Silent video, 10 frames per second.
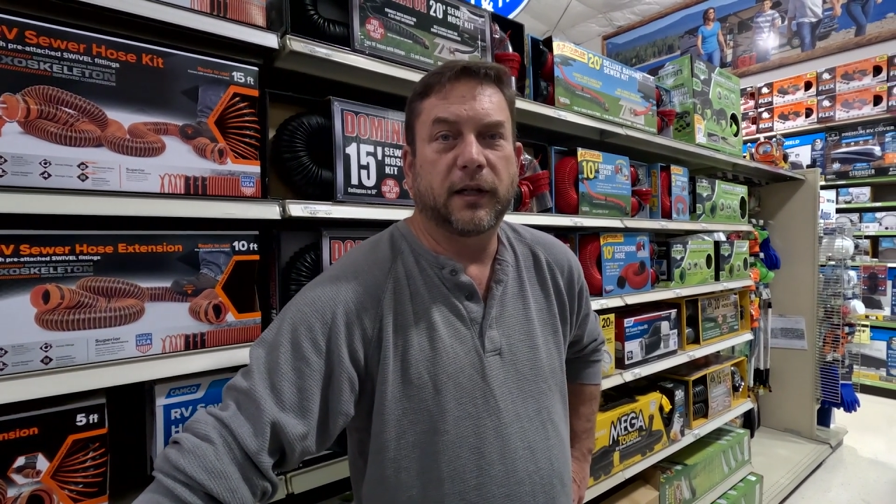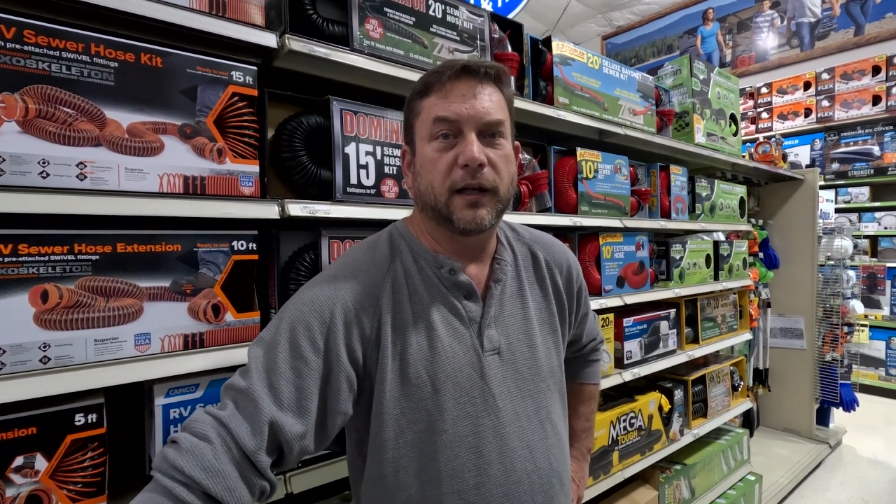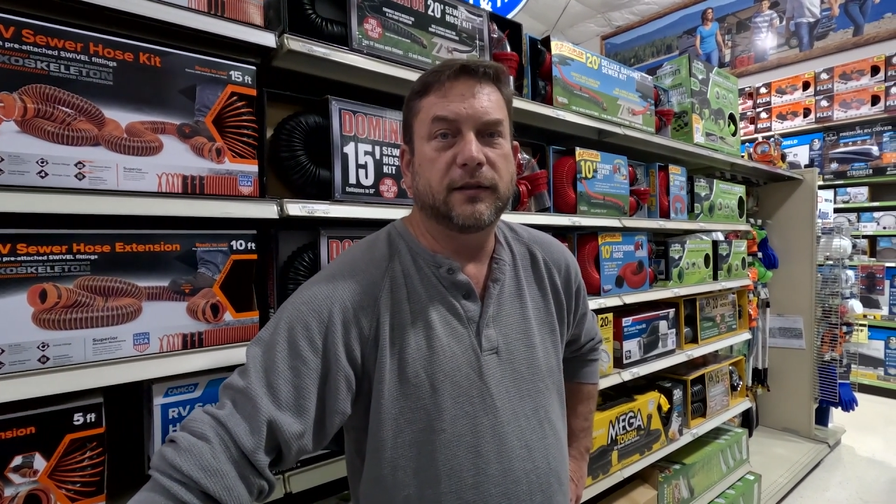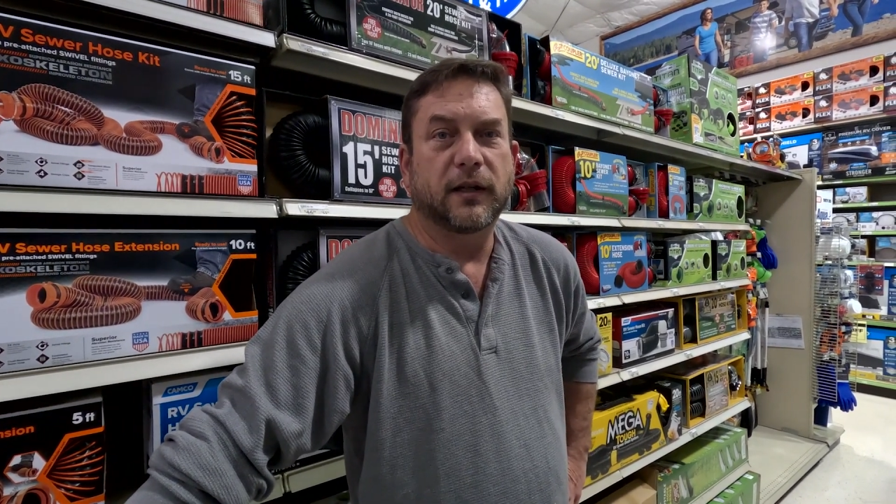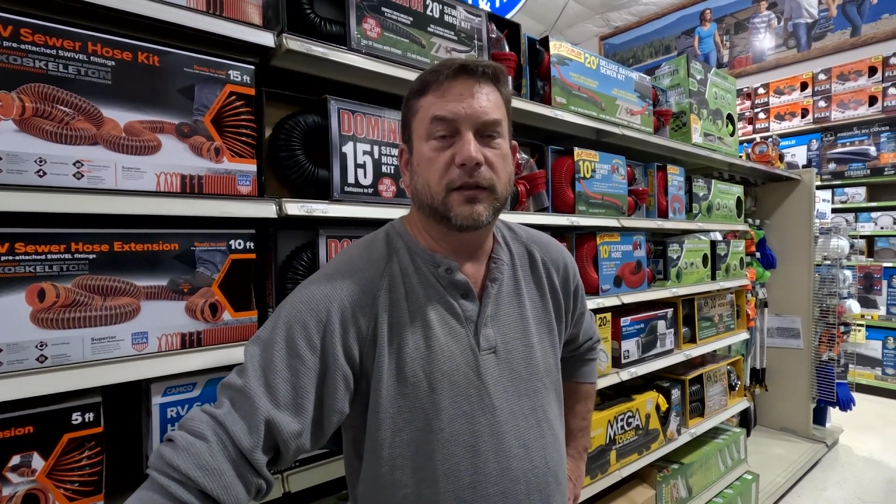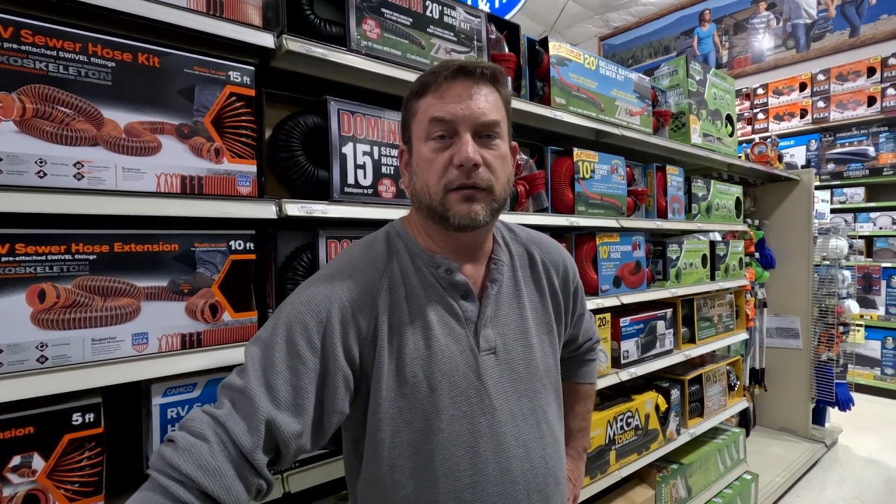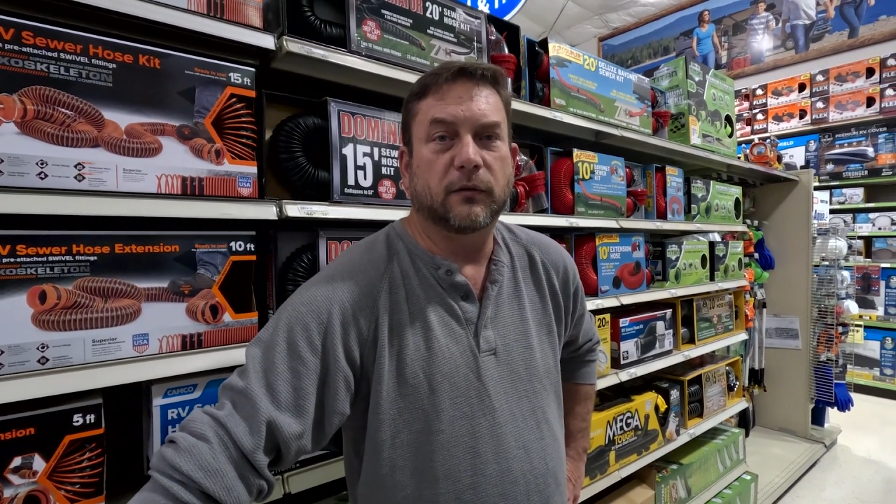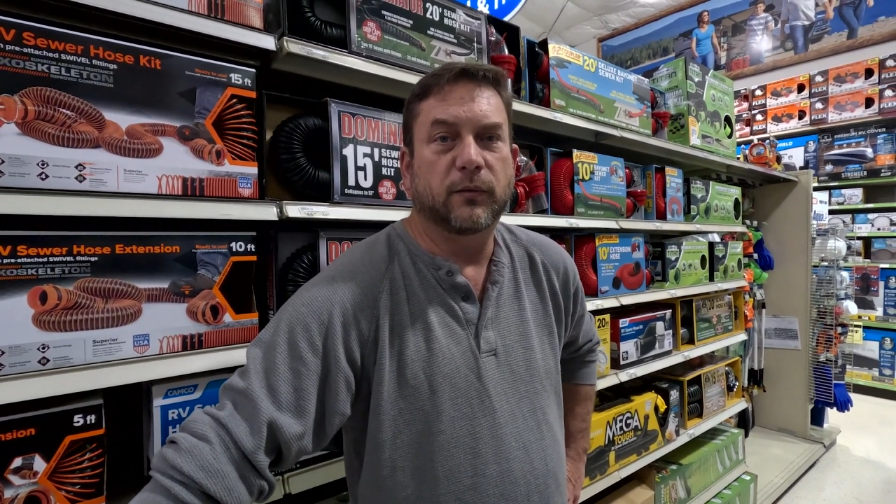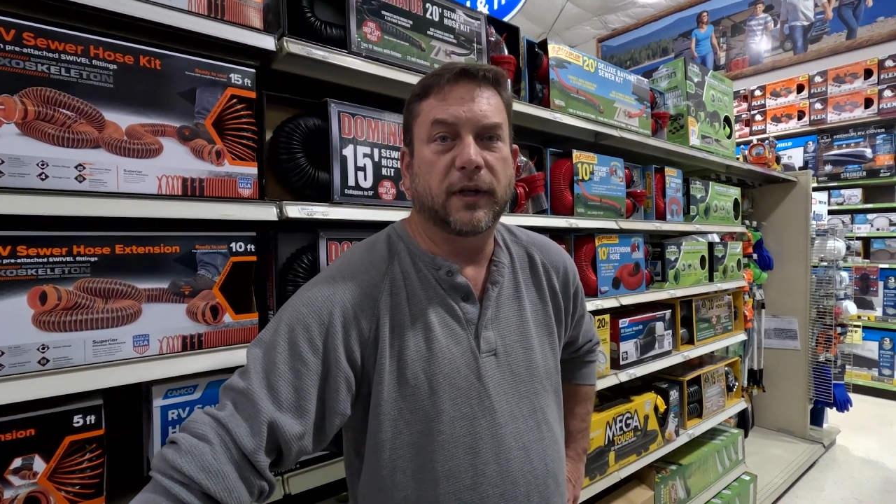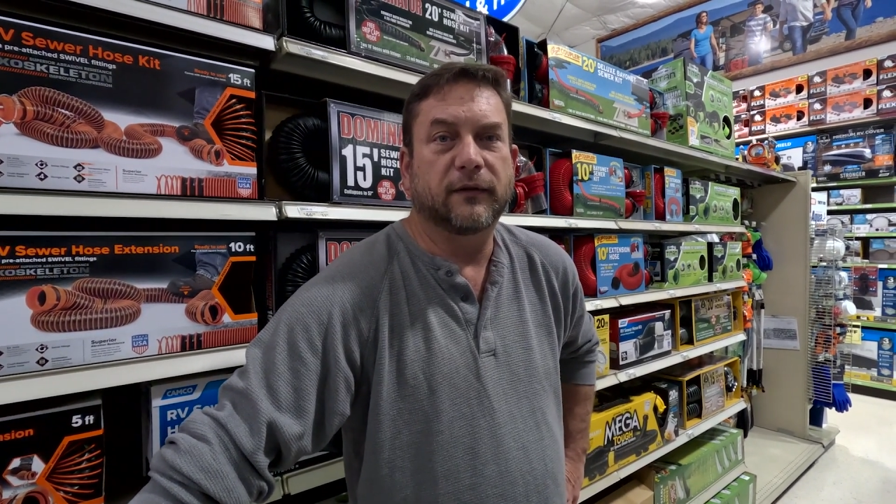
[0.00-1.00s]
Digest or
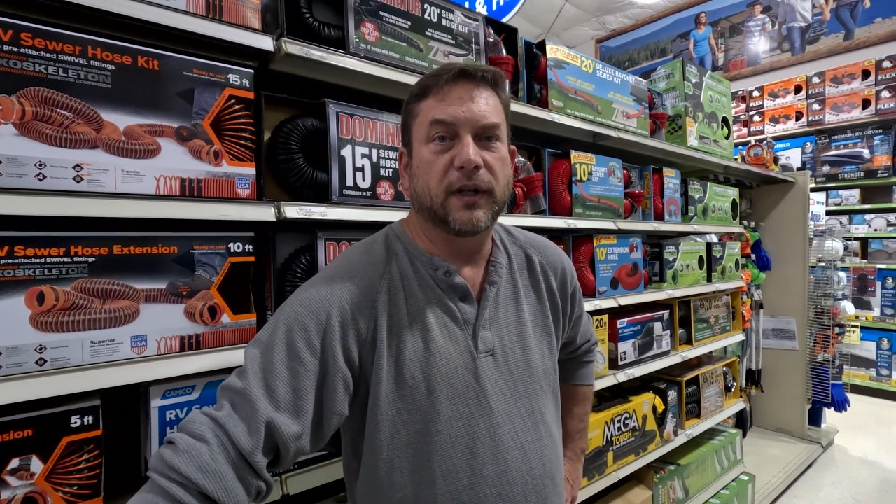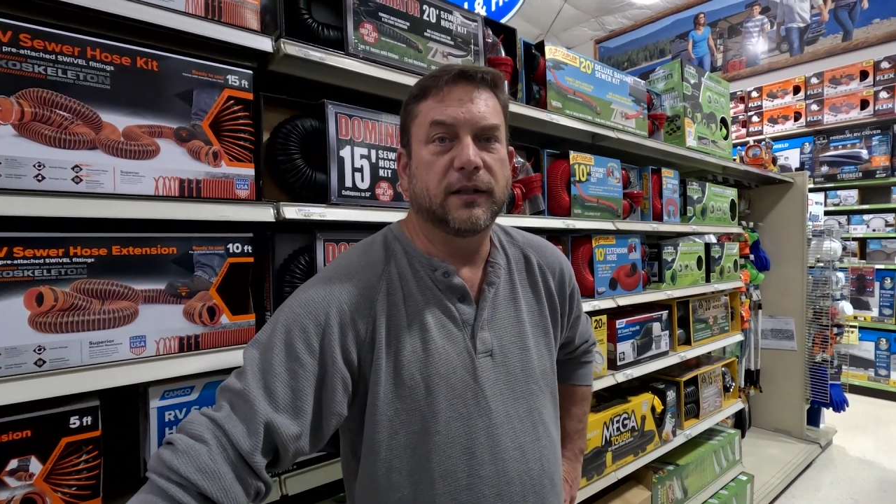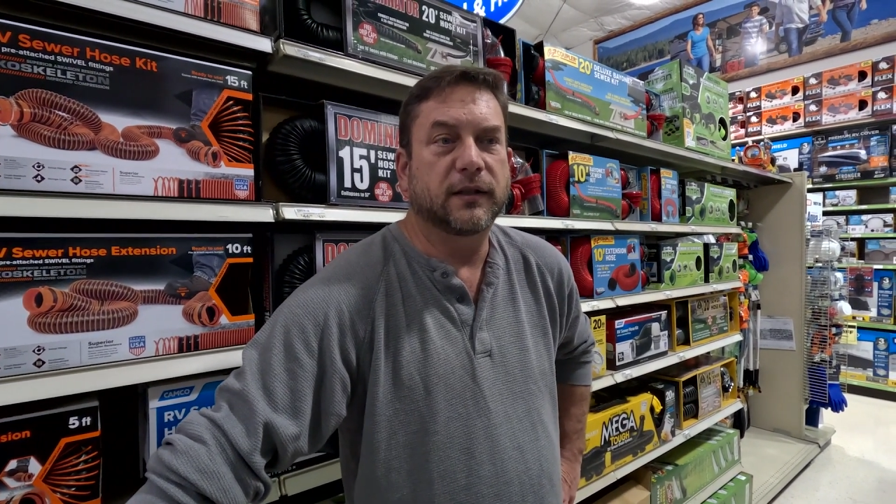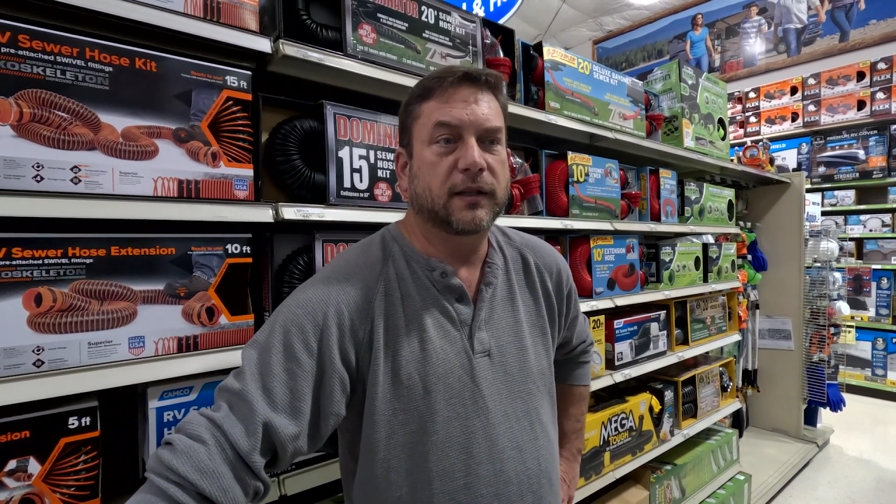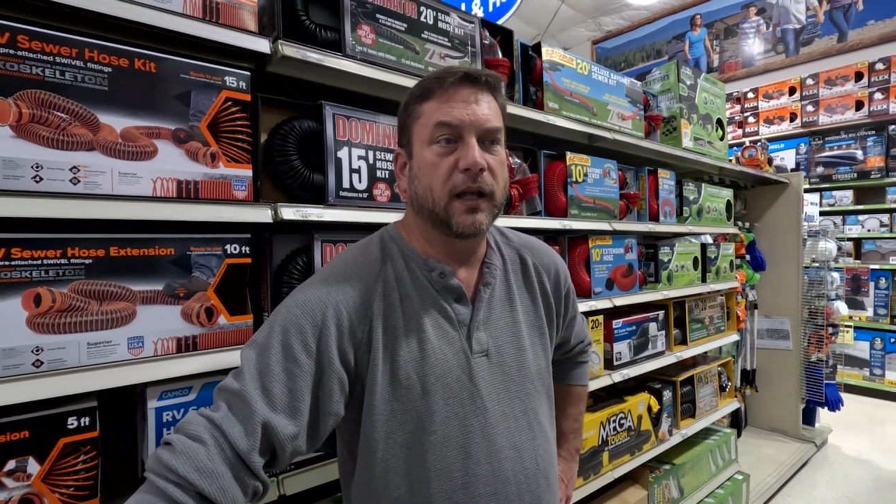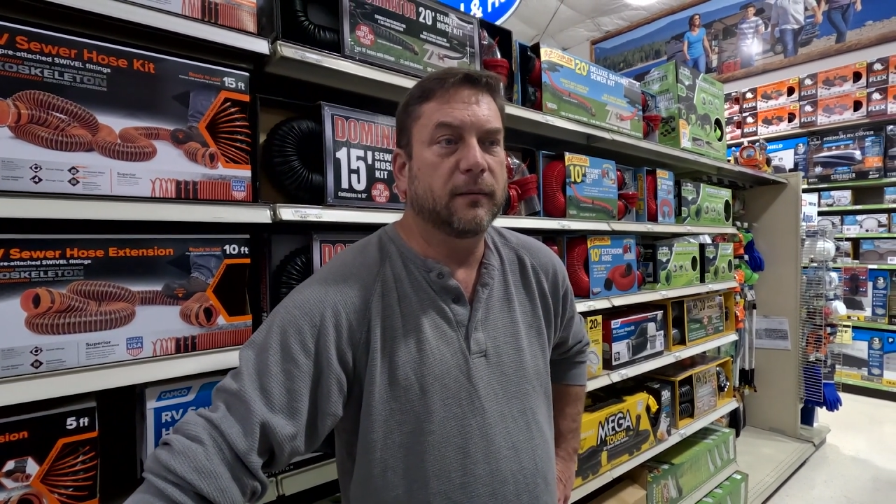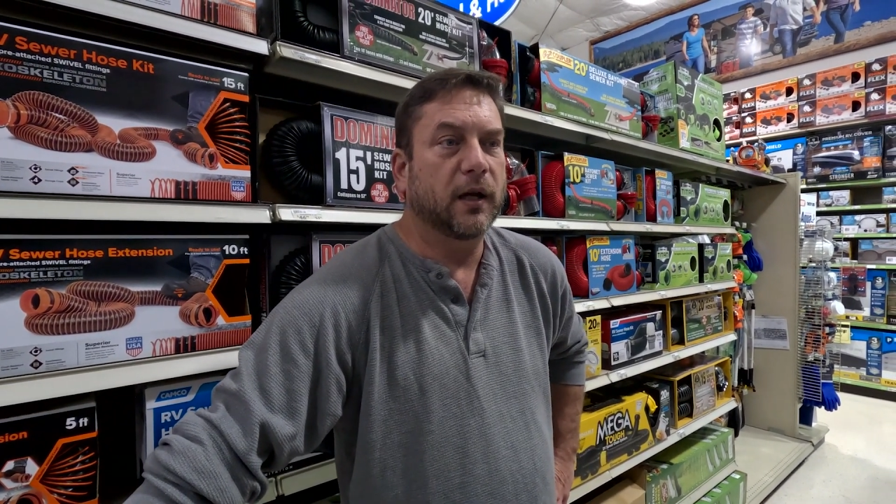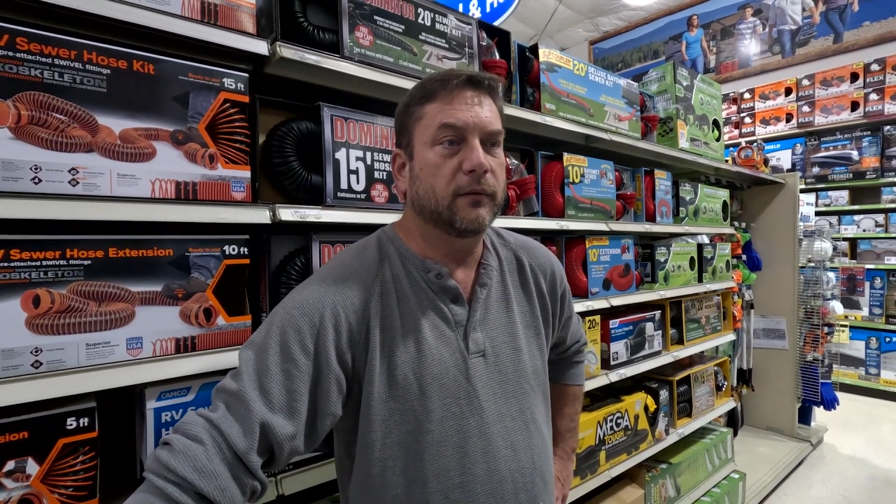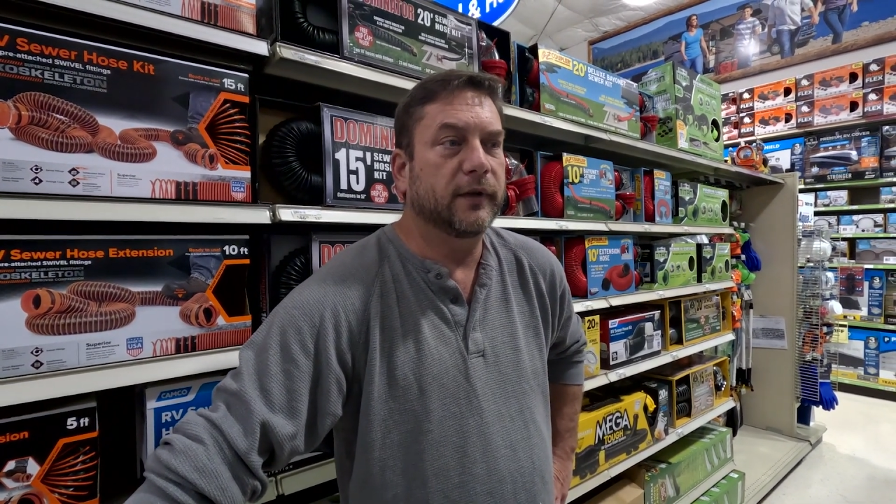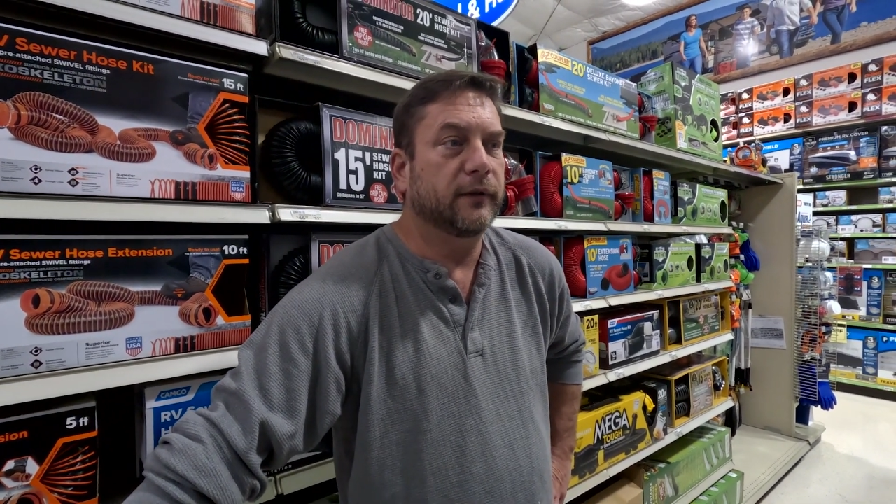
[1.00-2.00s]
whatever he just came
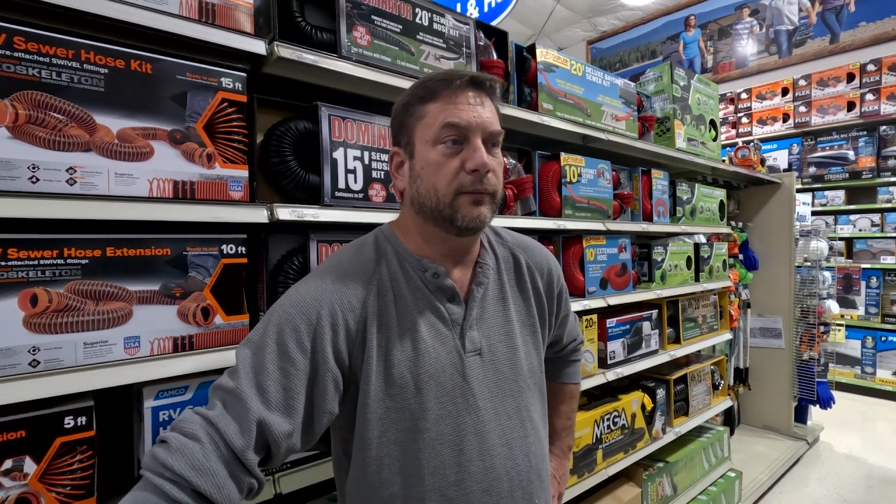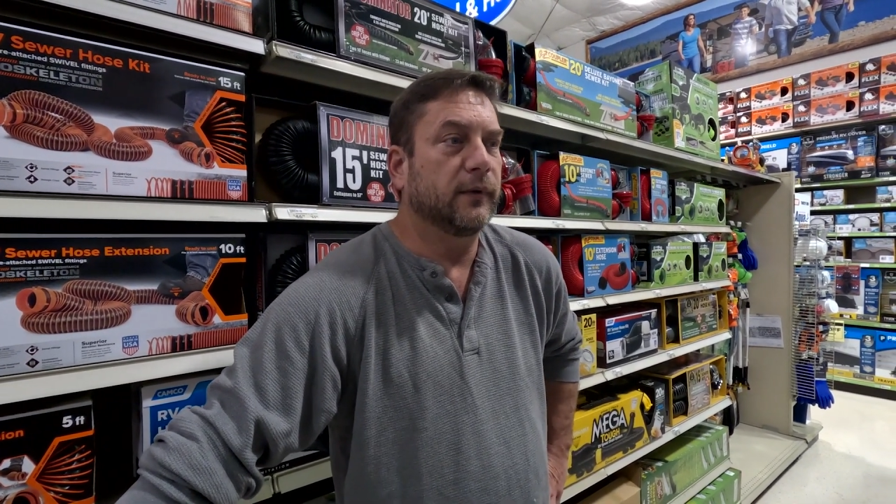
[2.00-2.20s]
out with,